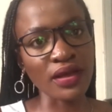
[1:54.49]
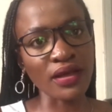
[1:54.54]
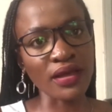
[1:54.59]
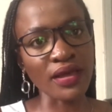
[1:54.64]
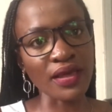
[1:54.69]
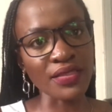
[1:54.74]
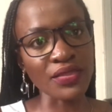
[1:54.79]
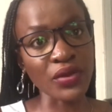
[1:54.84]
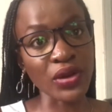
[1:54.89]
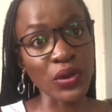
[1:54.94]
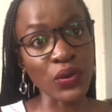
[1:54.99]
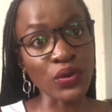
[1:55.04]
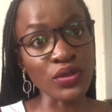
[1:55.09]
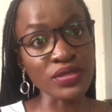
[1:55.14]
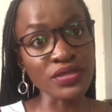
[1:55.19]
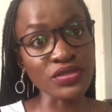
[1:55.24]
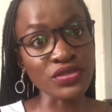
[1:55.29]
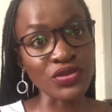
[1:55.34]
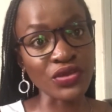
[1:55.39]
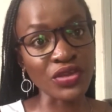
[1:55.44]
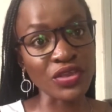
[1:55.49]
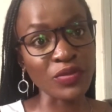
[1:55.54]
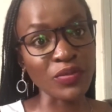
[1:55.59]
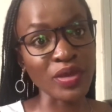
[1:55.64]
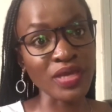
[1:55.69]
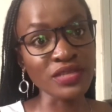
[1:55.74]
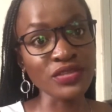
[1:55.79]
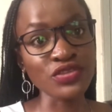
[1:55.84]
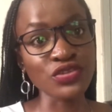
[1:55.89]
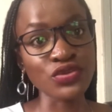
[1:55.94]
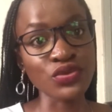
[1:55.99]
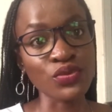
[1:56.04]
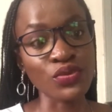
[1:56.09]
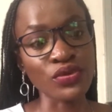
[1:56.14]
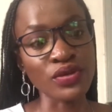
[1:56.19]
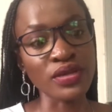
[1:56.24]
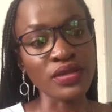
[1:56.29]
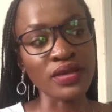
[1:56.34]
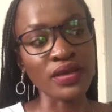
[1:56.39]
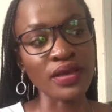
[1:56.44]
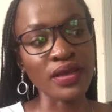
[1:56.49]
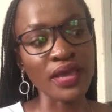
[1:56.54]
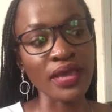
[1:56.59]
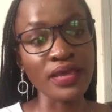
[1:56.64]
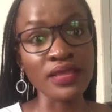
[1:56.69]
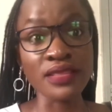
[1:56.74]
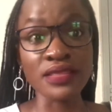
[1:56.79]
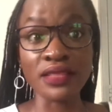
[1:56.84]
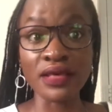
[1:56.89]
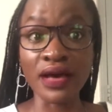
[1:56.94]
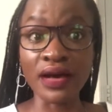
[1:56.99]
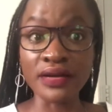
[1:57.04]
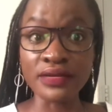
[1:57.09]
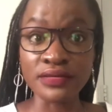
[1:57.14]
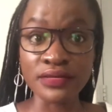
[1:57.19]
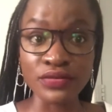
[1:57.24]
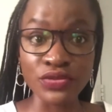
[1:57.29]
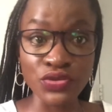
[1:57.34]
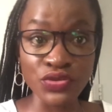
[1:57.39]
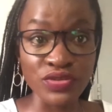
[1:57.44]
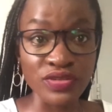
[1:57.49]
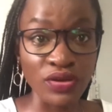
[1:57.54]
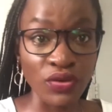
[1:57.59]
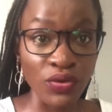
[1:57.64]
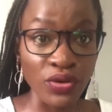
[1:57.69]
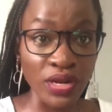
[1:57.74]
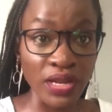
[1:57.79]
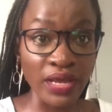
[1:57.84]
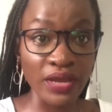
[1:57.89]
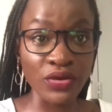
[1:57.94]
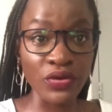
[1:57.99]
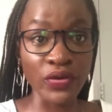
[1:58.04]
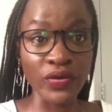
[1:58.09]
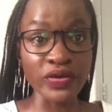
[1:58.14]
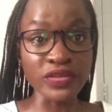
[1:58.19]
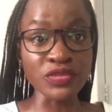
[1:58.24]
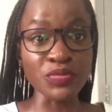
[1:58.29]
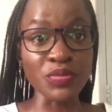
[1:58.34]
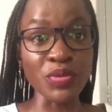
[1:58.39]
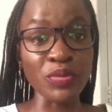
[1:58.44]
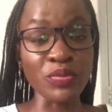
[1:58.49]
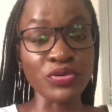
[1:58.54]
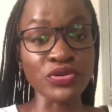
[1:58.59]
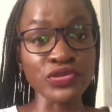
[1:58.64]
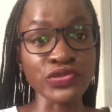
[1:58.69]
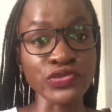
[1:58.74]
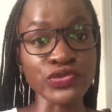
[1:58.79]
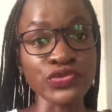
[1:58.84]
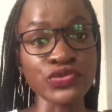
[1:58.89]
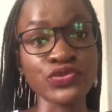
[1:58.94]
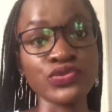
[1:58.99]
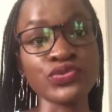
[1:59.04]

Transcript: gathering all these documents, you will either use the online URSB portal to